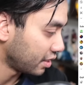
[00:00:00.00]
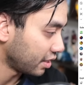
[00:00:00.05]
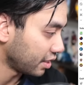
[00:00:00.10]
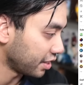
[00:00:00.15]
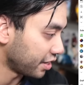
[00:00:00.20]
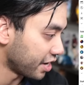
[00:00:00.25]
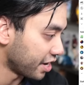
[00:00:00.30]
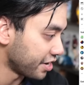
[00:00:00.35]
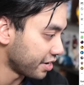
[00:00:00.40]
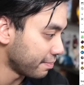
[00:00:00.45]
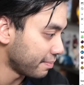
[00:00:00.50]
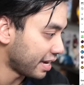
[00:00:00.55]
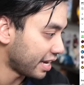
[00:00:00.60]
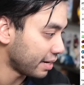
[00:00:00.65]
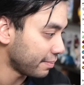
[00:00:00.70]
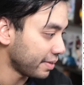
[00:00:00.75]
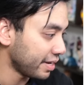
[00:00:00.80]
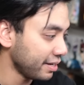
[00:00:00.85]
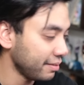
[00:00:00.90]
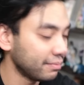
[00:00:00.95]
Gundam
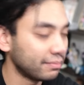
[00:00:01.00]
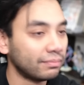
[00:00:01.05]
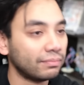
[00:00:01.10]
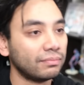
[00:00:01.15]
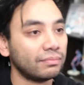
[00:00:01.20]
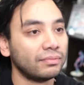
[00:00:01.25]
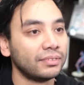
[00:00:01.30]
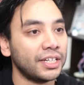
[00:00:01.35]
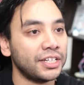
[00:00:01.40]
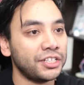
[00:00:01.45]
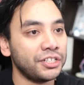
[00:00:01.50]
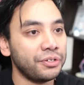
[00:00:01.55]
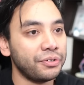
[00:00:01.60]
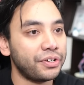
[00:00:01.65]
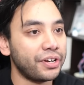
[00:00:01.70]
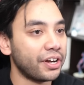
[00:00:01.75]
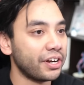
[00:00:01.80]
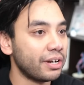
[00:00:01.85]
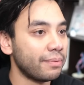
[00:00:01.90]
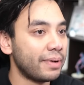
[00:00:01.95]
anime? There's a new
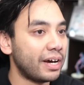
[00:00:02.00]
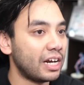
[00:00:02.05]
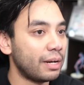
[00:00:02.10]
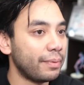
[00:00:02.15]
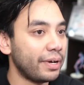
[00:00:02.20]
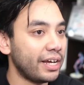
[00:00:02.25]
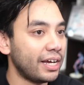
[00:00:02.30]
Gundam anime